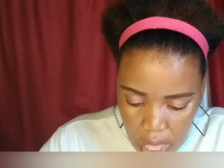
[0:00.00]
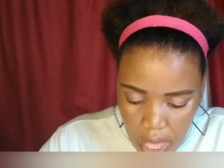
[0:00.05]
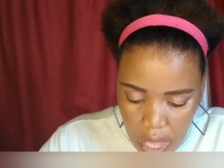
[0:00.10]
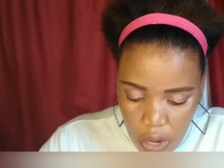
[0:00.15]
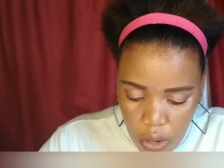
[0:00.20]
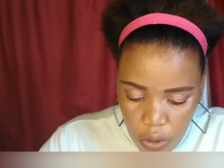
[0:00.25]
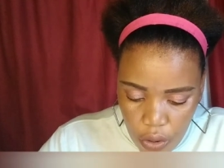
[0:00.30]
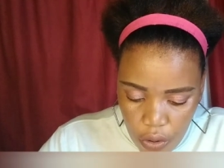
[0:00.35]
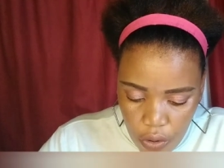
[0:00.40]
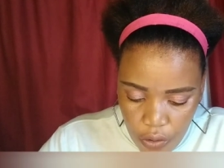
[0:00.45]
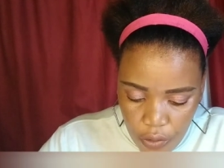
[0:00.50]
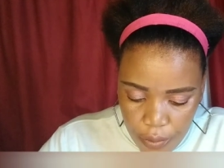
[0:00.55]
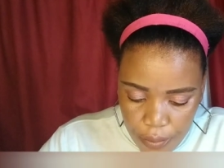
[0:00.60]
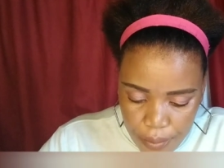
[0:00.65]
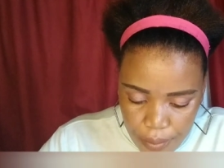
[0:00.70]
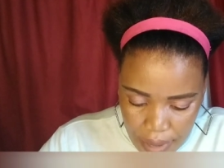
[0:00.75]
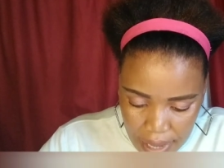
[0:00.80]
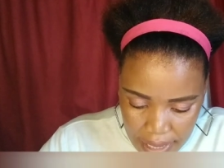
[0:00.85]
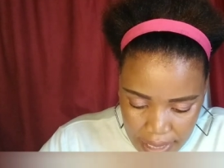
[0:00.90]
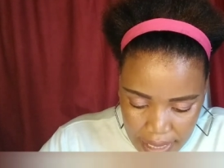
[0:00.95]
a lot of
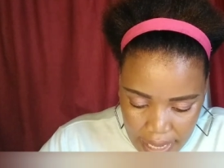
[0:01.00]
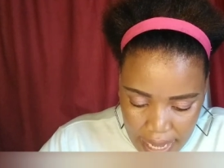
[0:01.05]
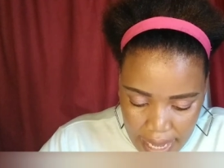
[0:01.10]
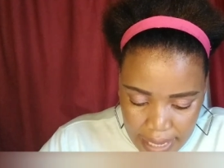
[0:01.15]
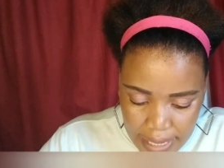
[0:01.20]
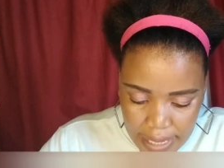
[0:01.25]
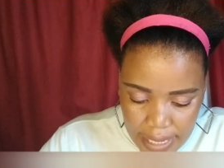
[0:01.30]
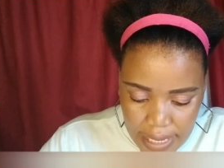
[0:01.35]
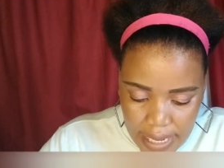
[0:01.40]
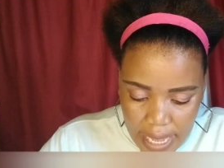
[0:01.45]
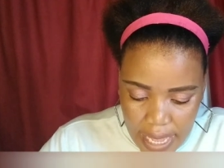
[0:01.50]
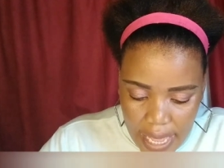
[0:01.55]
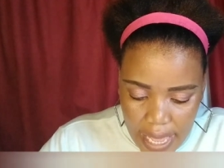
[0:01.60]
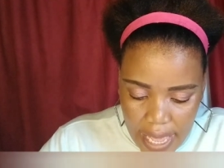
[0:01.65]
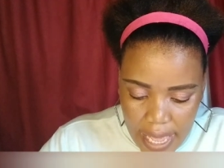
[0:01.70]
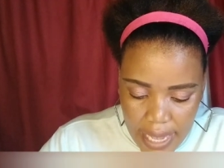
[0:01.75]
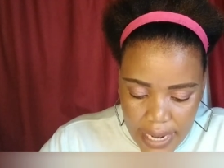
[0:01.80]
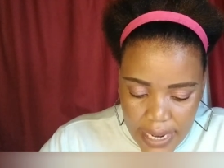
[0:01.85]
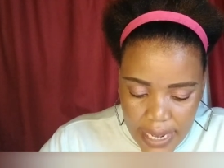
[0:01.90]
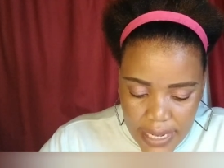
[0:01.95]
money at, it,
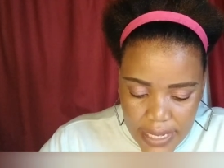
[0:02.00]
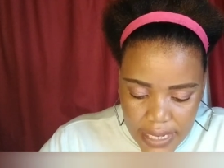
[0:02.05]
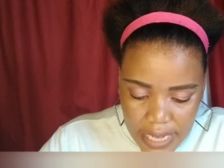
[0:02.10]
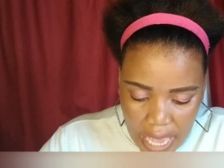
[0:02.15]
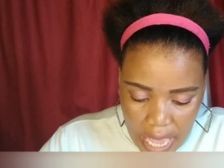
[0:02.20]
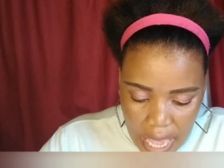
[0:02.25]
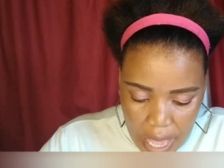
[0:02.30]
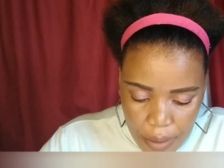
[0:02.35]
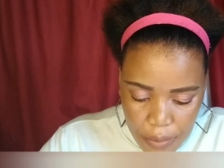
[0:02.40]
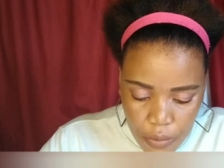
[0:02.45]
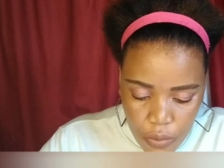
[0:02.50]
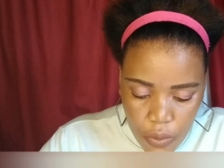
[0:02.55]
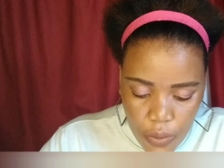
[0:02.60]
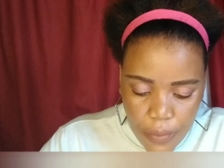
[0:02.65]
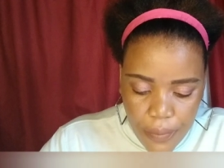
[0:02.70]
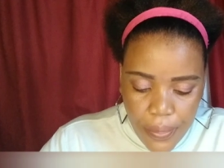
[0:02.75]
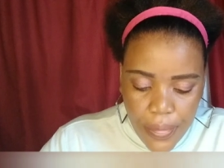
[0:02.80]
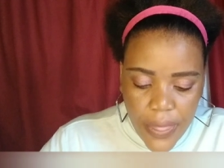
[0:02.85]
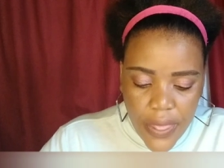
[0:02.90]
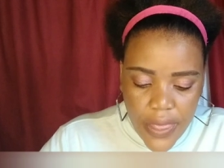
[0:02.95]
at a time
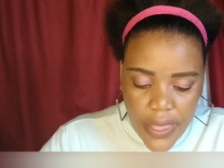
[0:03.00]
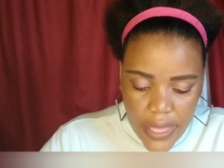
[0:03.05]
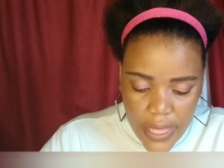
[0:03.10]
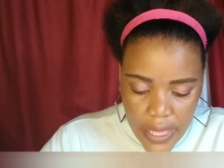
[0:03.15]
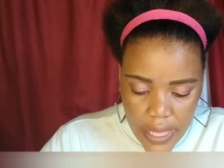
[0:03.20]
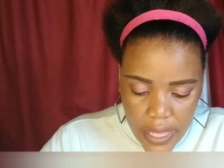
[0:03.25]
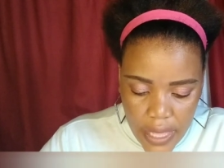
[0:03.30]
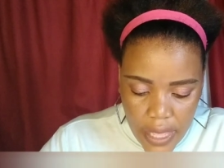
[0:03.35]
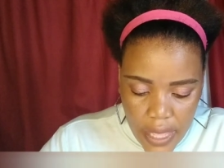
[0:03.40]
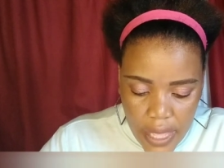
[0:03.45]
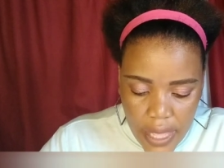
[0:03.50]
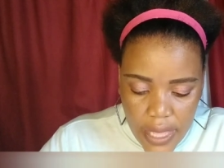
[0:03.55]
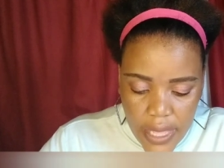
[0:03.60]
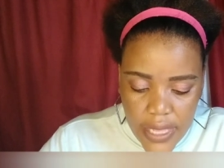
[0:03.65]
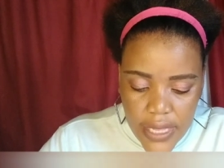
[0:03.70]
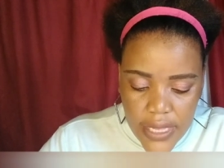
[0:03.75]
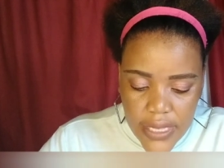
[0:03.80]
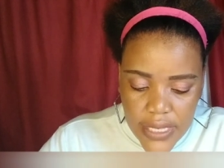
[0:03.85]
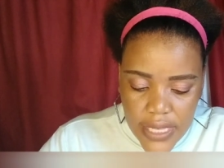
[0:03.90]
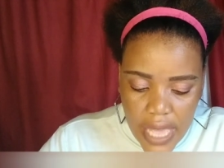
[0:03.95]
he
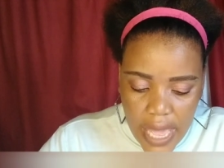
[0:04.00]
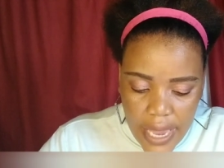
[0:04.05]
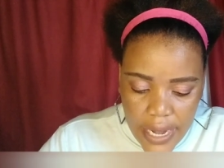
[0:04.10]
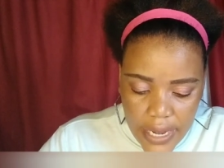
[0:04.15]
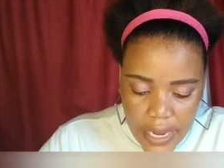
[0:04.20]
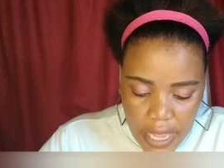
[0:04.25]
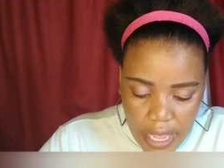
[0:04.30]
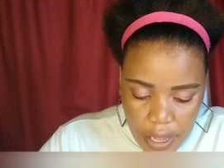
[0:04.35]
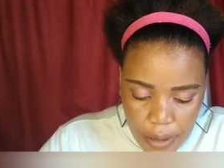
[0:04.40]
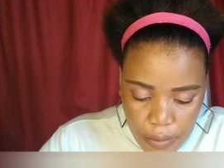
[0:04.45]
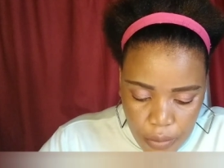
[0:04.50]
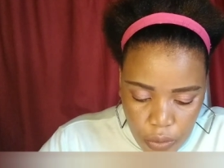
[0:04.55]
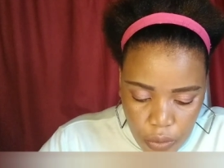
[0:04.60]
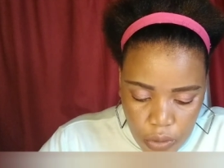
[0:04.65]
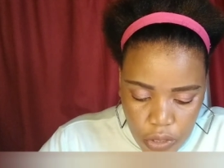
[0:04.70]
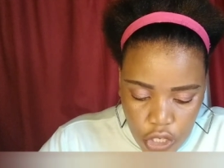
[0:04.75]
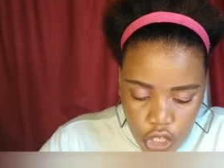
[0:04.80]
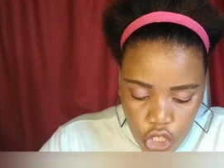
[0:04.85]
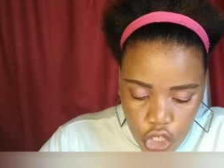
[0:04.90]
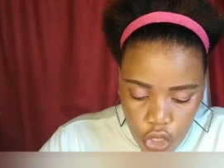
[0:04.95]
is unable
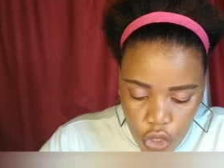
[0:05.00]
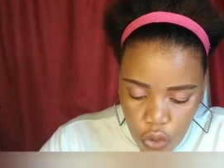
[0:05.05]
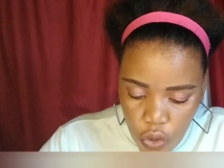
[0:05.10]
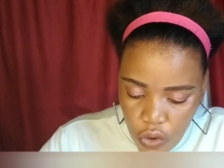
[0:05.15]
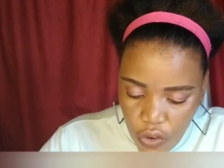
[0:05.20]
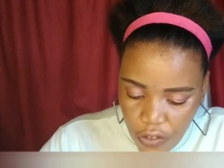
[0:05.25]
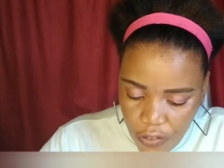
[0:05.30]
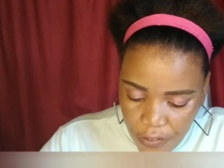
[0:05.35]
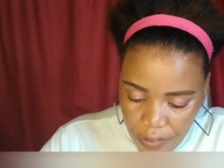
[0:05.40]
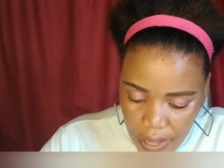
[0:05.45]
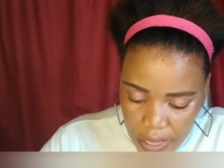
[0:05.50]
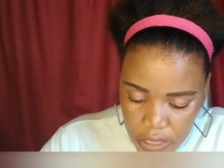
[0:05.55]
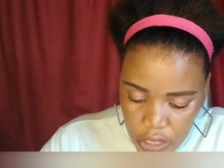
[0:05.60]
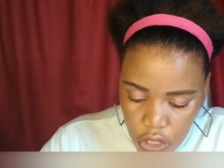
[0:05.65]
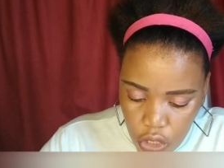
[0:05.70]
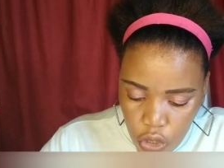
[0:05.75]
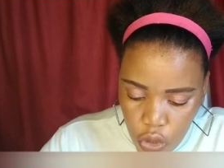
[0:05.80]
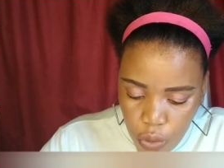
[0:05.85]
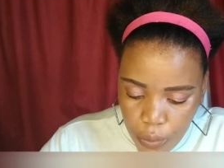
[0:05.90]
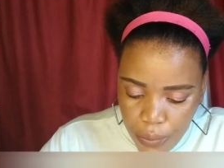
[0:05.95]
to secure
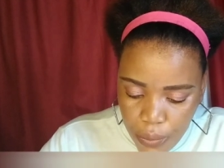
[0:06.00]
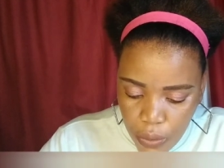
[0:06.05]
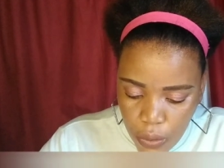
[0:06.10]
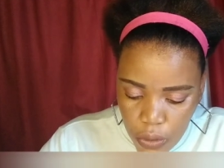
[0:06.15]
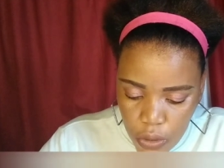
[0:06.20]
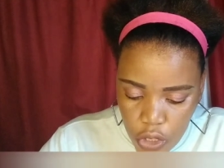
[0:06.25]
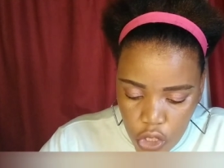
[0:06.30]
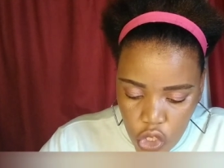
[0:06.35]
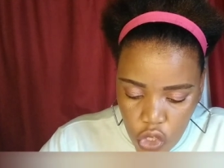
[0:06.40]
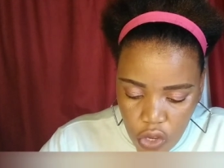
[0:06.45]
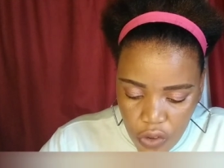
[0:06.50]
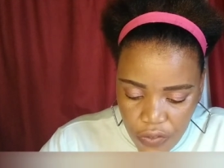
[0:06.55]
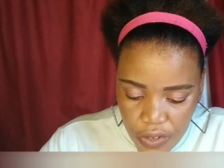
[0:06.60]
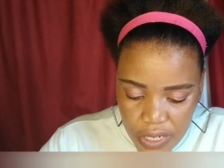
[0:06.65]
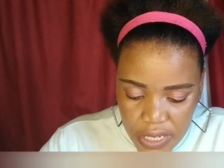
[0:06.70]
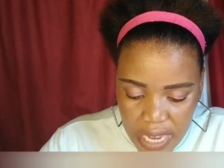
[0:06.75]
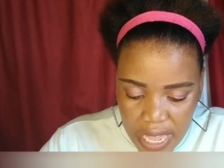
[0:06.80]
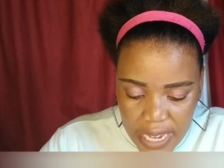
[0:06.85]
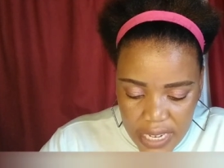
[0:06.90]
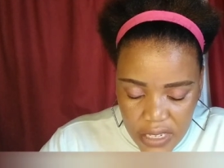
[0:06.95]
funds to produce
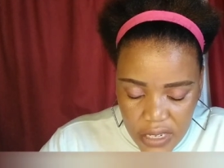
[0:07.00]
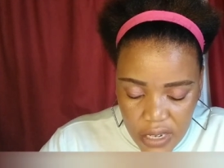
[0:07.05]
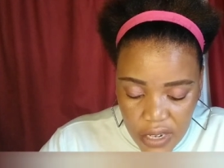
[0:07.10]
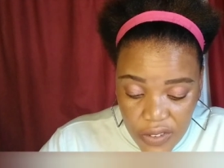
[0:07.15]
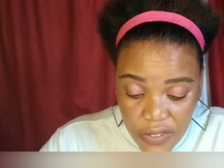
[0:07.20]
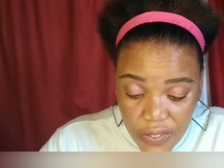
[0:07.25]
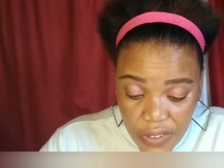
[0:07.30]
COVID-19